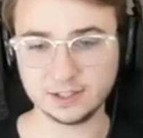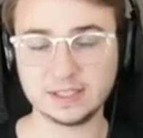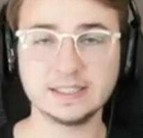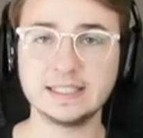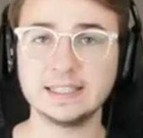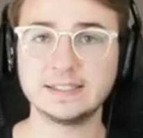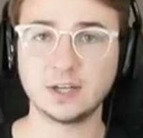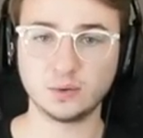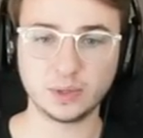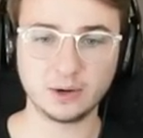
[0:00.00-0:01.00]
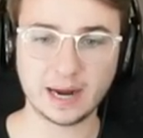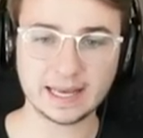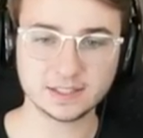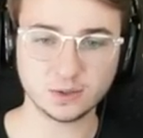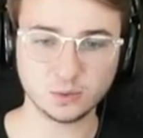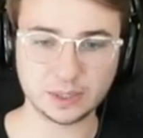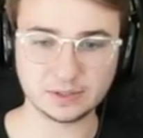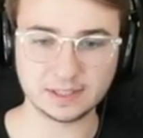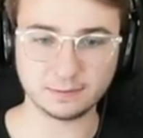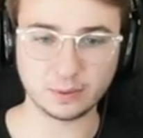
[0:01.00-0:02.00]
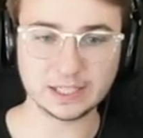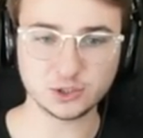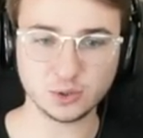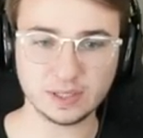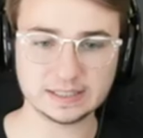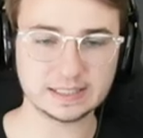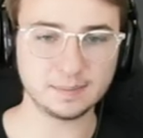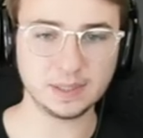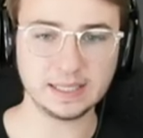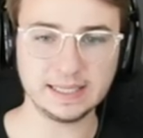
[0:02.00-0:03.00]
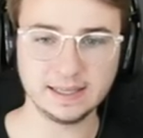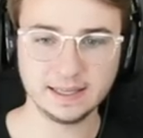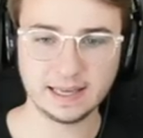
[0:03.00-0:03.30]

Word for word: You can see this is our rear axle, rear differential assembly,